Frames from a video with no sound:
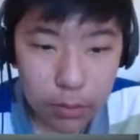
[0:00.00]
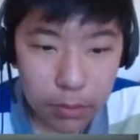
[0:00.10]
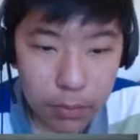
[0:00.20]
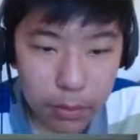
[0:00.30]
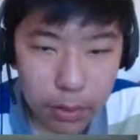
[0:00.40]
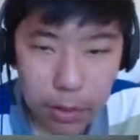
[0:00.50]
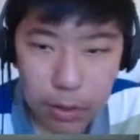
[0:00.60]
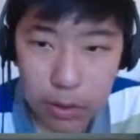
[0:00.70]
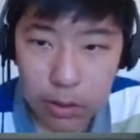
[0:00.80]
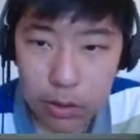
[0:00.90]
but
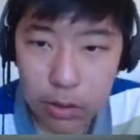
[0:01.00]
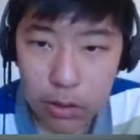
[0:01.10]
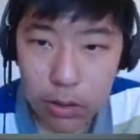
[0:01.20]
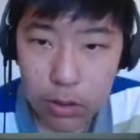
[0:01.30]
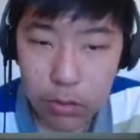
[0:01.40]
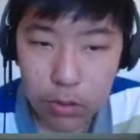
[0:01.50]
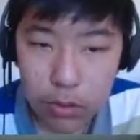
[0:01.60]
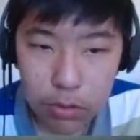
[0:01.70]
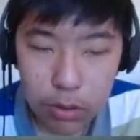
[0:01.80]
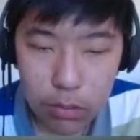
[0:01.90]
nothing's going
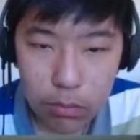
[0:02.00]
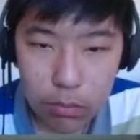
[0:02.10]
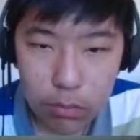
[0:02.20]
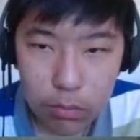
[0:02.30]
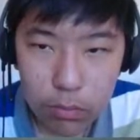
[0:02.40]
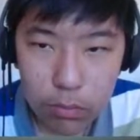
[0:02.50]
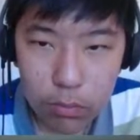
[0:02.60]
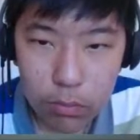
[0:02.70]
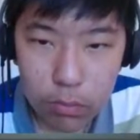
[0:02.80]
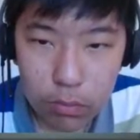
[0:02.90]
to them.
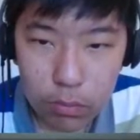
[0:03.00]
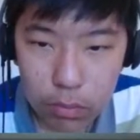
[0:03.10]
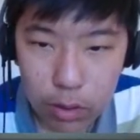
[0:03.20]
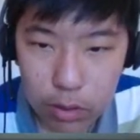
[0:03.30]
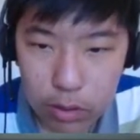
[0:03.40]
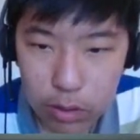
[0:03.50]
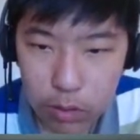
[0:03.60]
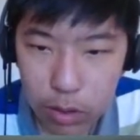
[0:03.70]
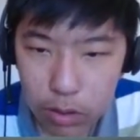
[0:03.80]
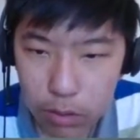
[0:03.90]
I can see
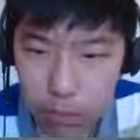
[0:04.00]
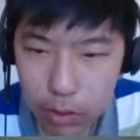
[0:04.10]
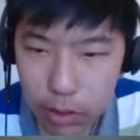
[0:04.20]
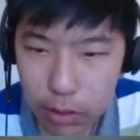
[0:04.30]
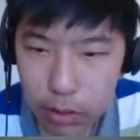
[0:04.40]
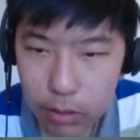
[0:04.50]
why you're complaining.